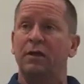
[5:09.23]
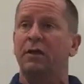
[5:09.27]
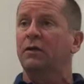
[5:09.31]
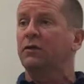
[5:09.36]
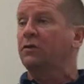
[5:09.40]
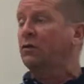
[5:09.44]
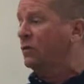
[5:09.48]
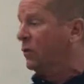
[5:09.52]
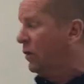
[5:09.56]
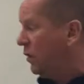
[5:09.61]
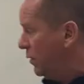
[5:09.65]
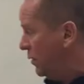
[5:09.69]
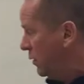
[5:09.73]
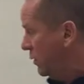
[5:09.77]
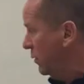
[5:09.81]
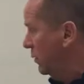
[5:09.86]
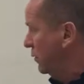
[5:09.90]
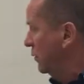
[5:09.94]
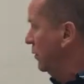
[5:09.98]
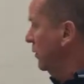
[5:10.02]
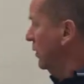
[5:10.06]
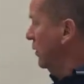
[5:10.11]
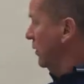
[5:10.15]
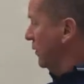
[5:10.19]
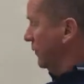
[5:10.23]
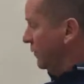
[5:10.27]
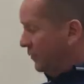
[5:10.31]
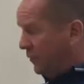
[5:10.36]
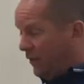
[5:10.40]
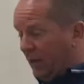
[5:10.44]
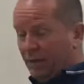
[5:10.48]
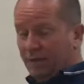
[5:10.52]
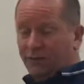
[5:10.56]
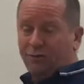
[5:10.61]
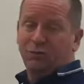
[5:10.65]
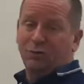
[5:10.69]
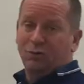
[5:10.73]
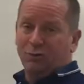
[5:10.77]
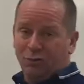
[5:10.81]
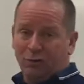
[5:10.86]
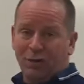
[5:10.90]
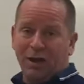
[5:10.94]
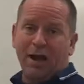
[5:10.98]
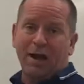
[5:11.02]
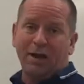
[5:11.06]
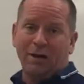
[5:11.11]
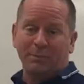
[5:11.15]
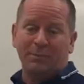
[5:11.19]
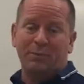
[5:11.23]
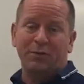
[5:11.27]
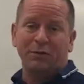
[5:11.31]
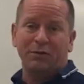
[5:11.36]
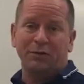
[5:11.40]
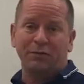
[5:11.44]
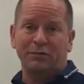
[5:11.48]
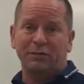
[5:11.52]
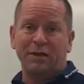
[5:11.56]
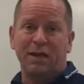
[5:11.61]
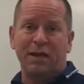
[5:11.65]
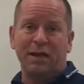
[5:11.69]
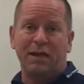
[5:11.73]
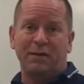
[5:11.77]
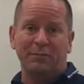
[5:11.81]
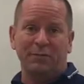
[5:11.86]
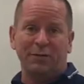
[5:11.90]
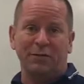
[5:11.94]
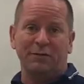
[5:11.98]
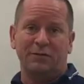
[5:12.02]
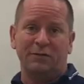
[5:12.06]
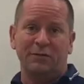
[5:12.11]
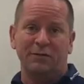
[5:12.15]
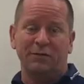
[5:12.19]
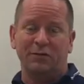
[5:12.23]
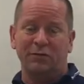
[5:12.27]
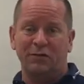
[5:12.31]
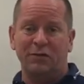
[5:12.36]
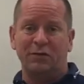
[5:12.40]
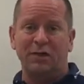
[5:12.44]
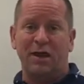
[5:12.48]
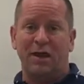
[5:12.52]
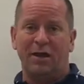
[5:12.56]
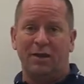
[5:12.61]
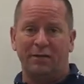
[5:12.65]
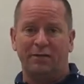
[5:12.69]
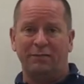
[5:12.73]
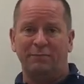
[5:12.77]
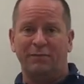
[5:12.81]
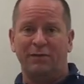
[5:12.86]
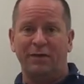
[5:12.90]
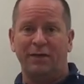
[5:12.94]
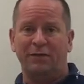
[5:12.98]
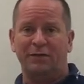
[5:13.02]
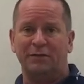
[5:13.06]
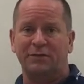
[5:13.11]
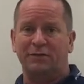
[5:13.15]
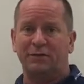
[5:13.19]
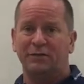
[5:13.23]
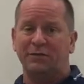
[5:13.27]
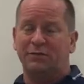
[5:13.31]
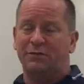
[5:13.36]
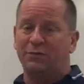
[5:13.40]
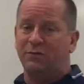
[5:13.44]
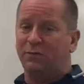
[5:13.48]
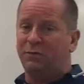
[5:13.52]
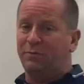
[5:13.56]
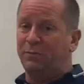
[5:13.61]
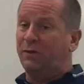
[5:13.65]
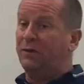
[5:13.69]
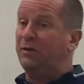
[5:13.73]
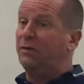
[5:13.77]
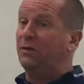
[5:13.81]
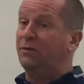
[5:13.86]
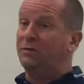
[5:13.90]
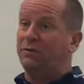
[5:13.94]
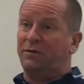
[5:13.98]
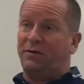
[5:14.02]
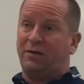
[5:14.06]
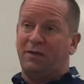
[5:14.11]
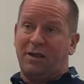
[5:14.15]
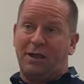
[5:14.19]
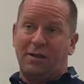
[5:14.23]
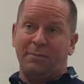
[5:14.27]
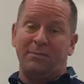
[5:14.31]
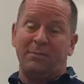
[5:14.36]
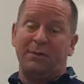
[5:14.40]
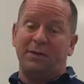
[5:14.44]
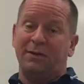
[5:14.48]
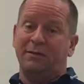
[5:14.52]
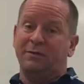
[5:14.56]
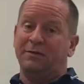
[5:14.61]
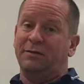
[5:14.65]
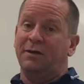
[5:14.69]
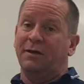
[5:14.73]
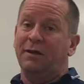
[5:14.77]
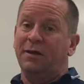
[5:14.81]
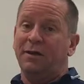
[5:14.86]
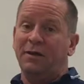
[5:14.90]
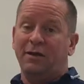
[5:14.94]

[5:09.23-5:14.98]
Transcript: So that you got to put your time into it. You got to invest into it because that means,